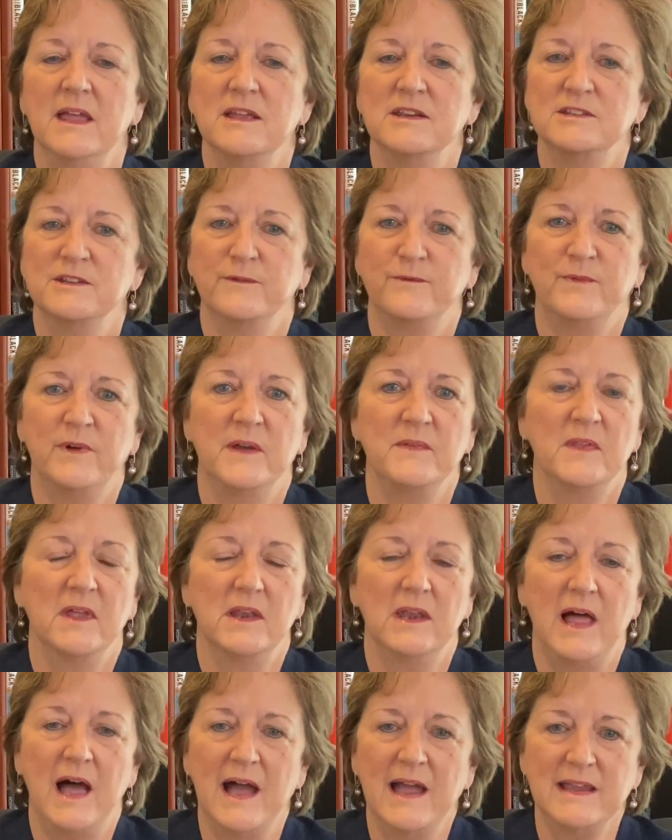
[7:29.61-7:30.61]
to fund the
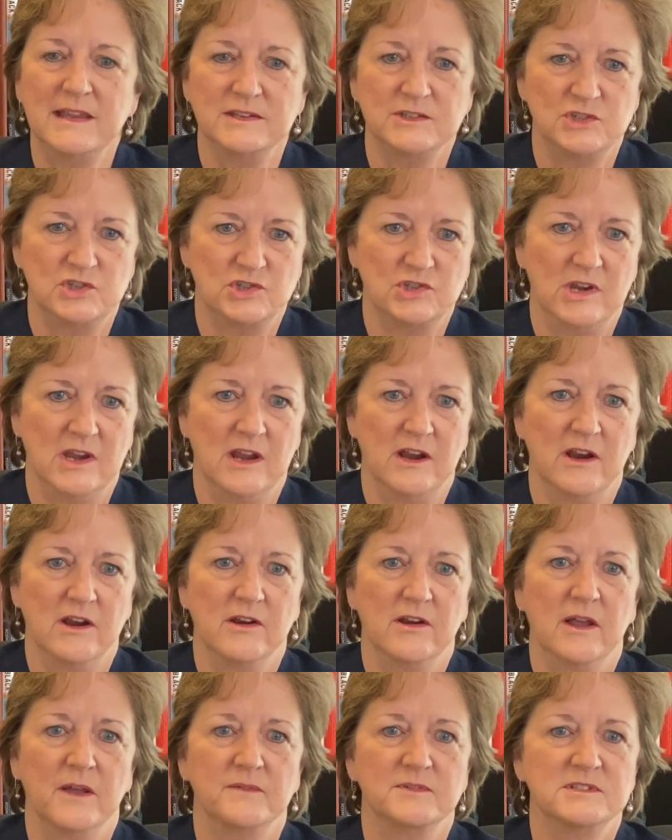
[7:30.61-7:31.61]
lion's
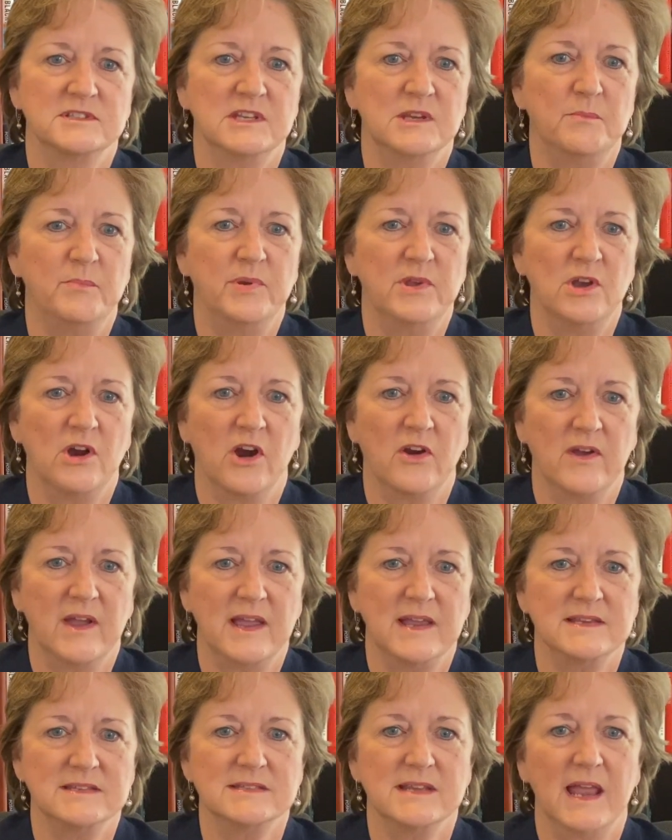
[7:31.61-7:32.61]
share of
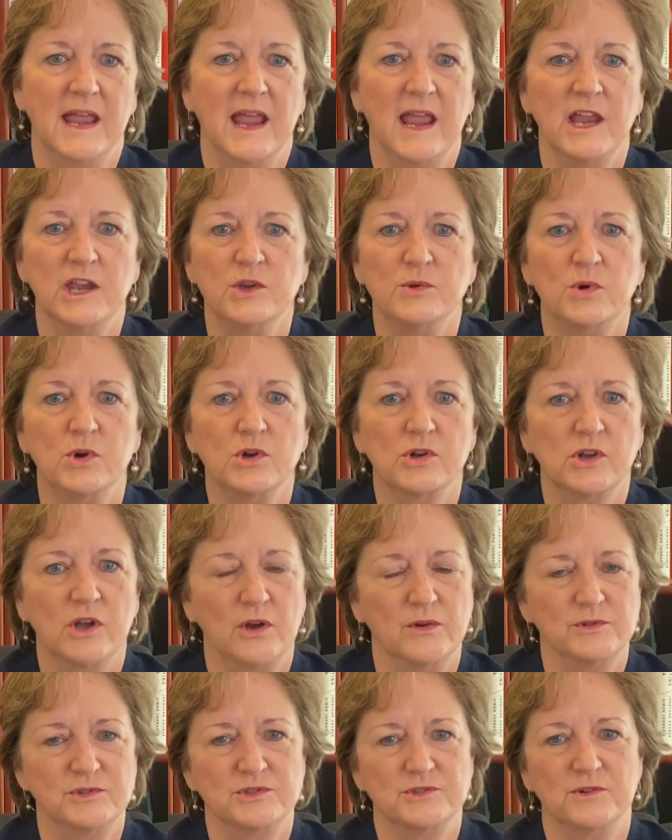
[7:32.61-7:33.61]
CPRA's annual
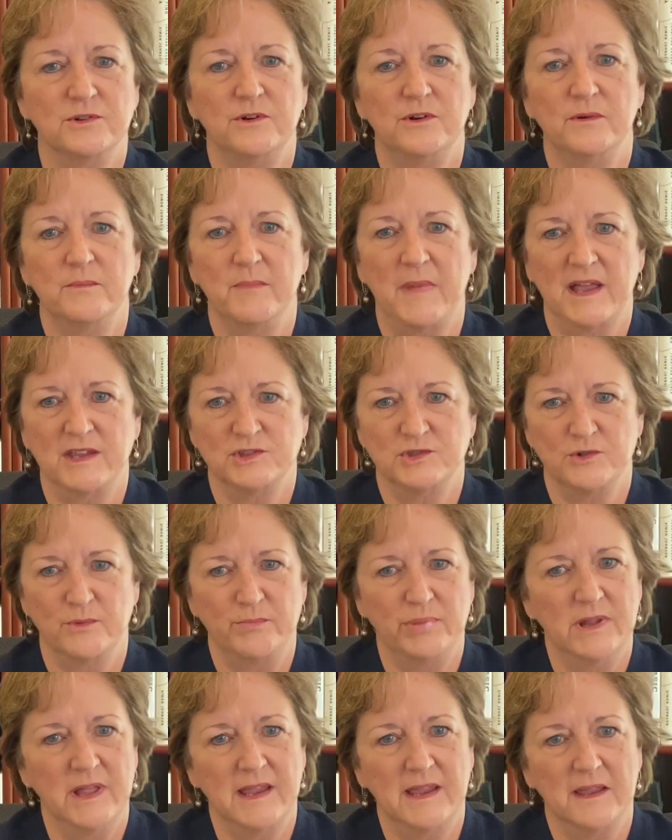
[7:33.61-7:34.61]
Coastal Master
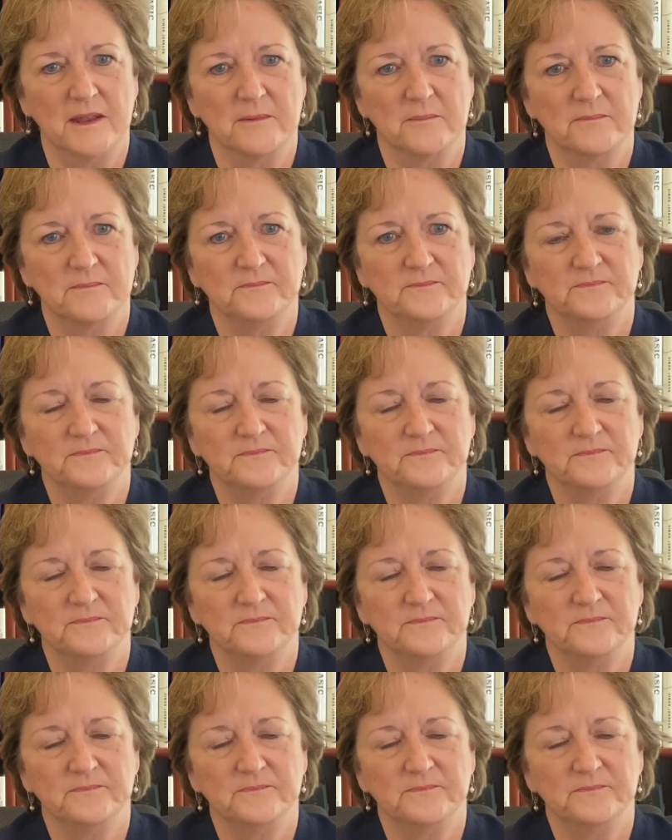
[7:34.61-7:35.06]
Plan.